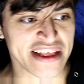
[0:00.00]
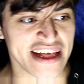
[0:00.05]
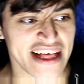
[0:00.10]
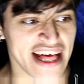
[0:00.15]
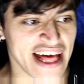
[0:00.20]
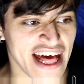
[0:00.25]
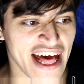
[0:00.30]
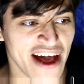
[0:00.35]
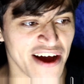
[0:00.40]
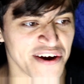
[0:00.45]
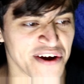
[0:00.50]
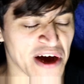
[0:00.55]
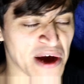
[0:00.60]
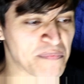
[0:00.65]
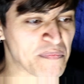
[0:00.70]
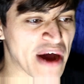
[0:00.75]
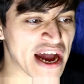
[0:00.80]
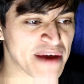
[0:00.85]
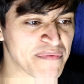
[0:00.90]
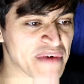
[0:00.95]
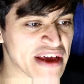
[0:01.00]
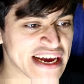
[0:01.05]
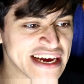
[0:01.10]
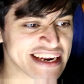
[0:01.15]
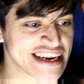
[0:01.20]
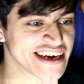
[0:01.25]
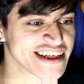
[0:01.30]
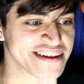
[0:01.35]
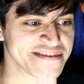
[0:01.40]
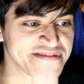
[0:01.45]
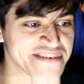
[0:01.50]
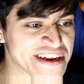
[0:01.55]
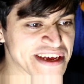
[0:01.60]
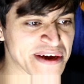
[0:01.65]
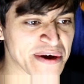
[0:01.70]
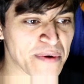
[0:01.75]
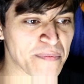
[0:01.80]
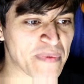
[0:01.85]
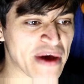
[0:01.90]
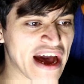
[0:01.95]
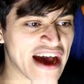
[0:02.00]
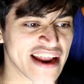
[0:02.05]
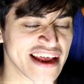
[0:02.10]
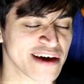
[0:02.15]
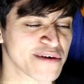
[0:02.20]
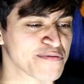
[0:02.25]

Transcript: don't know, I might make another video about it.